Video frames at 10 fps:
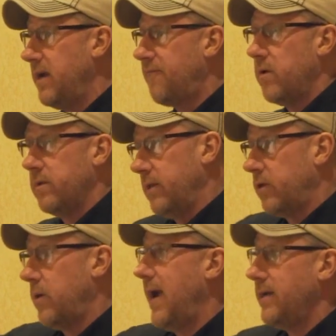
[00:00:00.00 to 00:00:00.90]
different than
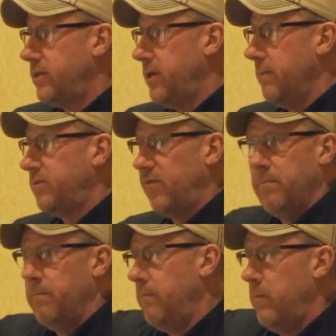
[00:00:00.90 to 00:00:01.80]
3/8 chips
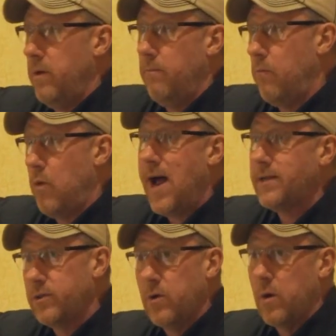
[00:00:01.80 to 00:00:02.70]
from
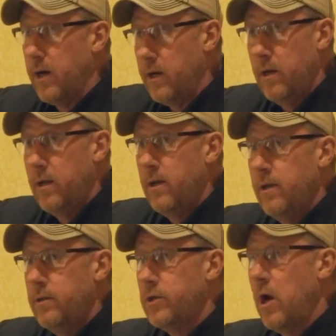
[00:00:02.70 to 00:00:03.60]
Ron's quarry.
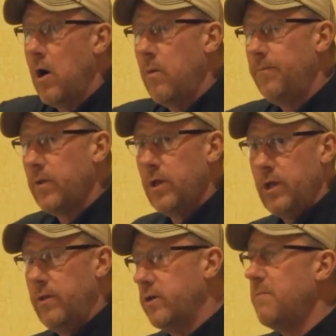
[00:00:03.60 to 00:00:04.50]
So
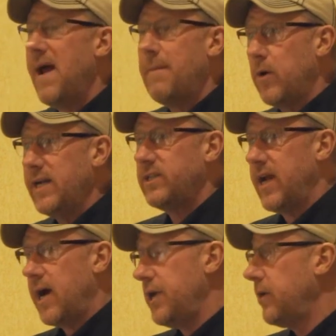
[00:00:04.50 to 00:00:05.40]
there's memories
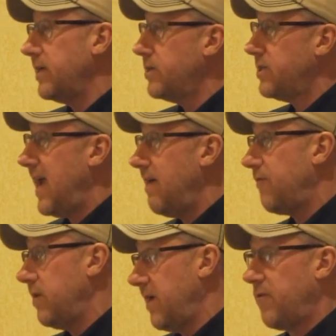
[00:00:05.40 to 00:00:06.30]
there you can
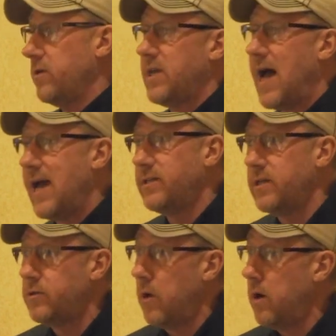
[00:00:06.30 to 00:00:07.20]
save for different
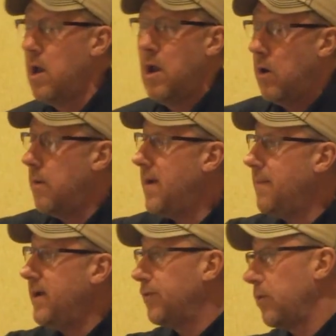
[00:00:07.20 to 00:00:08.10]
sizes, or
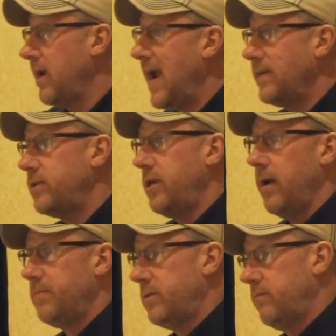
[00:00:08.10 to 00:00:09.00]
maybe 3/8
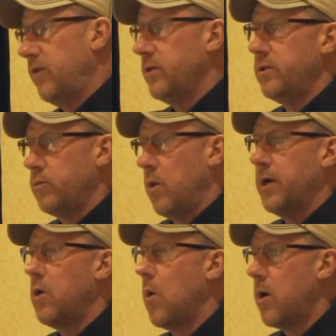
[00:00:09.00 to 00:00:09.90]
chips versus
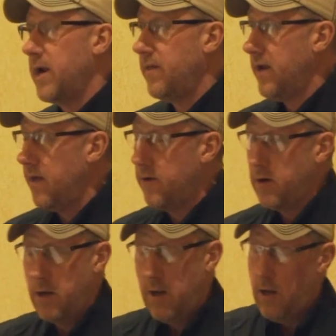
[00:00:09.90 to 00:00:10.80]
one quarry or the
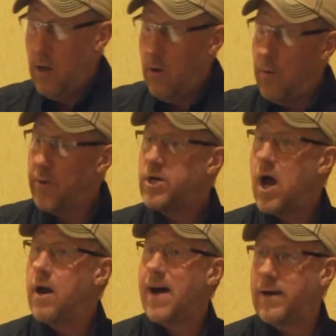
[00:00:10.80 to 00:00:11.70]
other. When we're
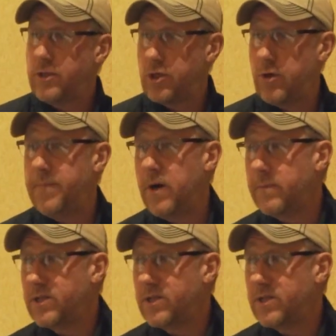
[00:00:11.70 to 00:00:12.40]
talking about distributor